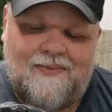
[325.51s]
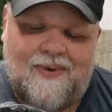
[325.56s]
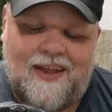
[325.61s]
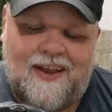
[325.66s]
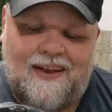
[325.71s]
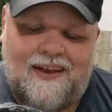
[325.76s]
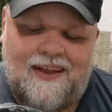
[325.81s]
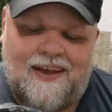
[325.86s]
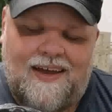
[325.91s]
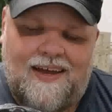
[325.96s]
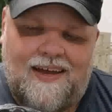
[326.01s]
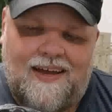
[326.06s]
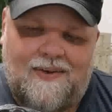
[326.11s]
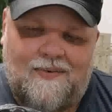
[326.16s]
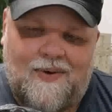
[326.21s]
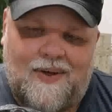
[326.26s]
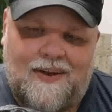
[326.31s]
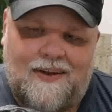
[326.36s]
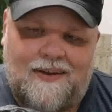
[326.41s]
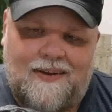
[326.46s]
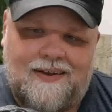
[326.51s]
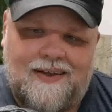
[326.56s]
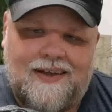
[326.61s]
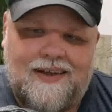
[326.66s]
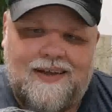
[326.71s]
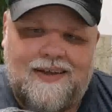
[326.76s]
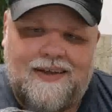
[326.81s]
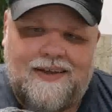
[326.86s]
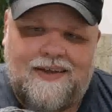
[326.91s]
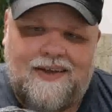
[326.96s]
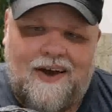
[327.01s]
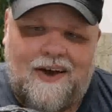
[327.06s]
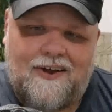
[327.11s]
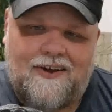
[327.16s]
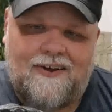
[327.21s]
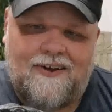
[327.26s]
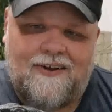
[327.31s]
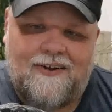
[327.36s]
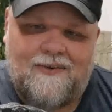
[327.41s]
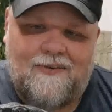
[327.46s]
when
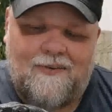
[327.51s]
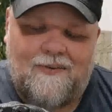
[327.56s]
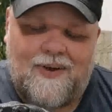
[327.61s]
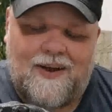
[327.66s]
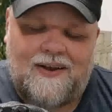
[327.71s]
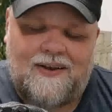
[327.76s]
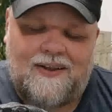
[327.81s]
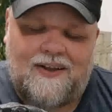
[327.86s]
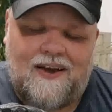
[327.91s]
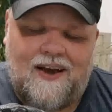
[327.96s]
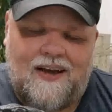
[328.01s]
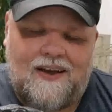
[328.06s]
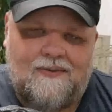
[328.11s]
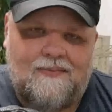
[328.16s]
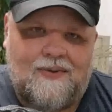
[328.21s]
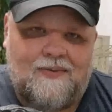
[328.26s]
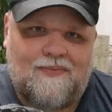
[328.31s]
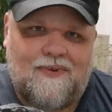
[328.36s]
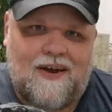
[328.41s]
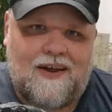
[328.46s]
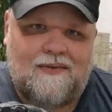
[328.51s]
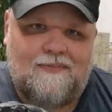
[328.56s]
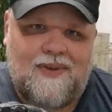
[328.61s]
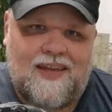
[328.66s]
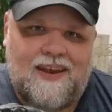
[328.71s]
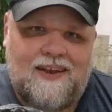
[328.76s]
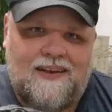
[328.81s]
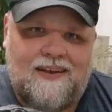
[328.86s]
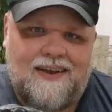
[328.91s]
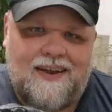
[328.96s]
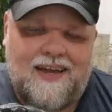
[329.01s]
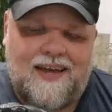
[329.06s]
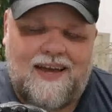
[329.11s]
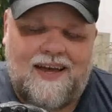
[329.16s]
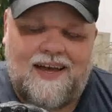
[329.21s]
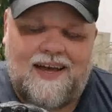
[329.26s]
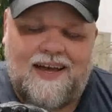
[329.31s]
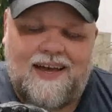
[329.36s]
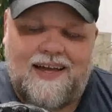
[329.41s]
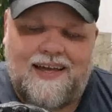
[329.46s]
Connor went and caught him and brought him in,